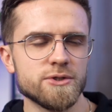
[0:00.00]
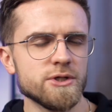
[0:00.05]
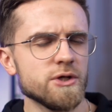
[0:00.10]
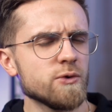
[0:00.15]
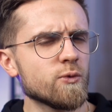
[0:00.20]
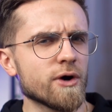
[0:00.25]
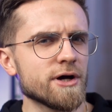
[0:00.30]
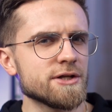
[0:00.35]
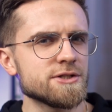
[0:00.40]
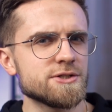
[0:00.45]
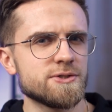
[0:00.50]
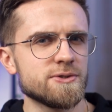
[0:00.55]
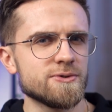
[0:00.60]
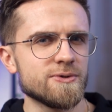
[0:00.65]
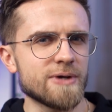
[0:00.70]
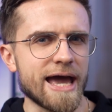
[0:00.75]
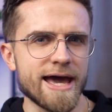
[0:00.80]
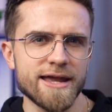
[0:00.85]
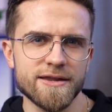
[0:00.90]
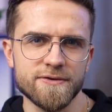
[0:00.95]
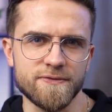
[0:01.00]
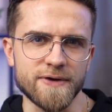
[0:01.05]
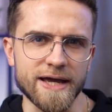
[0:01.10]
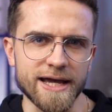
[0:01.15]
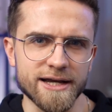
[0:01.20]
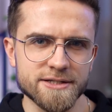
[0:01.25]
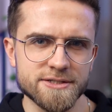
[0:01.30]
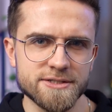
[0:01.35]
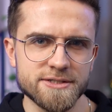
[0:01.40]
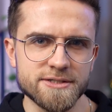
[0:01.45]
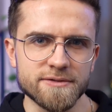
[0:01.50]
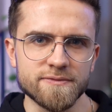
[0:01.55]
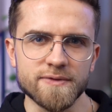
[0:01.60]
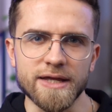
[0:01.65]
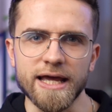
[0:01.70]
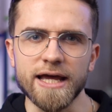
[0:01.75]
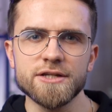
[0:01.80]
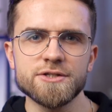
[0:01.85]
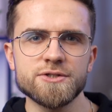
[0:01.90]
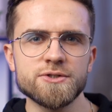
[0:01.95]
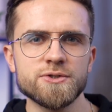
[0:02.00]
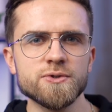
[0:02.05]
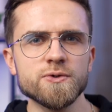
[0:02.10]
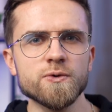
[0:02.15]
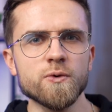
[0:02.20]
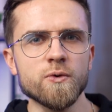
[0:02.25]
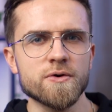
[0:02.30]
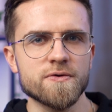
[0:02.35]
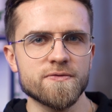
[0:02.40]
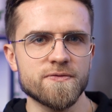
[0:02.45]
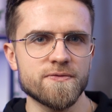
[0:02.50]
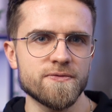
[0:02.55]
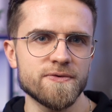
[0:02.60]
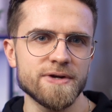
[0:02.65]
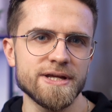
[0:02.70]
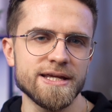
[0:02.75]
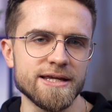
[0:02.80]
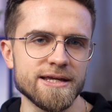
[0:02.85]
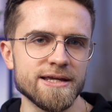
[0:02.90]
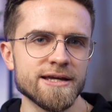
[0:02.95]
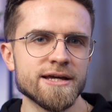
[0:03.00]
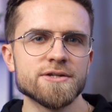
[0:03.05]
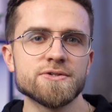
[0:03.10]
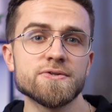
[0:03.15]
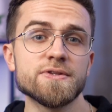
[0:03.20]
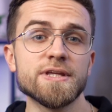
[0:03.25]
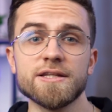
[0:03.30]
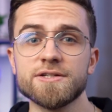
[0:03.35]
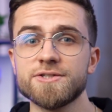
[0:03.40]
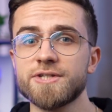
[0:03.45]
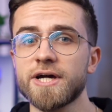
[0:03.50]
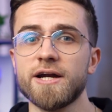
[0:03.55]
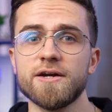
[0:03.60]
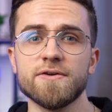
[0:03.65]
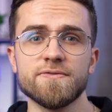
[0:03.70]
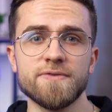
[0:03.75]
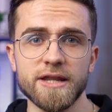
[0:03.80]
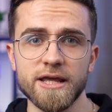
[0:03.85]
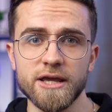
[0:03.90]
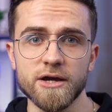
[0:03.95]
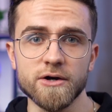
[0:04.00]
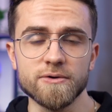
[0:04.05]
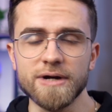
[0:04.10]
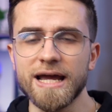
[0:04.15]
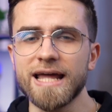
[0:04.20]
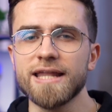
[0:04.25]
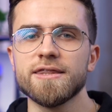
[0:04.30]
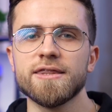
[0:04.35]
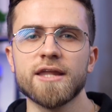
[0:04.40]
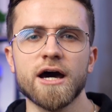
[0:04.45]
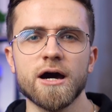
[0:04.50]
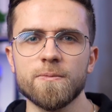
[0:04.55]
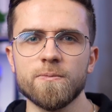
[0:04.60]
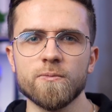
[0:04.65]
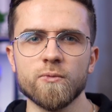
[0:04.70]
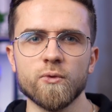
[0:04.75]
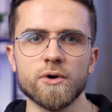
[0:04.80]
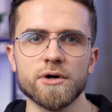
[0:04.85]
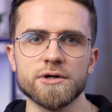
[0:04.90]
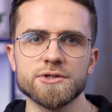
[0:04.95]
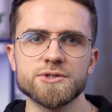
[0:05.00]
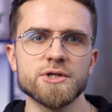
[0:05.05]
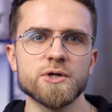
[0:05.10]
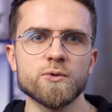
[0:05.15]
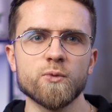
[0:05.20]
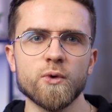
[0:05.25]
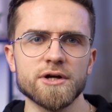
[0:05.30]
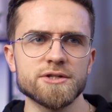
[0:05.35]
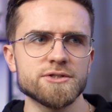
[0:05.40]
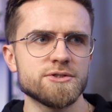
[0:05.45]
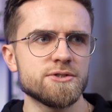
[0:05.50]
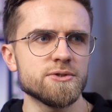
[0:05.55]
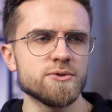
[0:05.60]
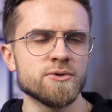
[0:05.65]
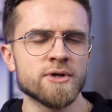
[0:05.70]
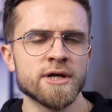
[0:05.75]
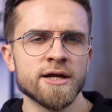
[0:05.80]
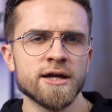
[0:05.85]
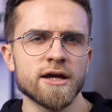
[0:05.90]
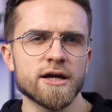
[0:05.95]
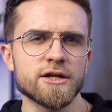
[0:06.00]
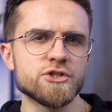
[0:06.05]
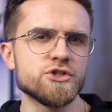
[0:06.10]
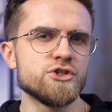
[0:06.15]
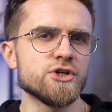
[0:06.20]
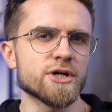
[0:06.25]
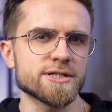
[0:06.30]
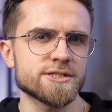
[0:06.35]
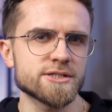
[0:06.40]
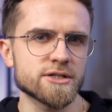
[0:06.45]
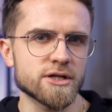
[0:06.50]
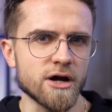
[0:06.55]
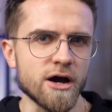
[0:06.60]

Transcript: Do you want to add effects? Add 2 or 3 to the entire video and not more. Do you want to adjust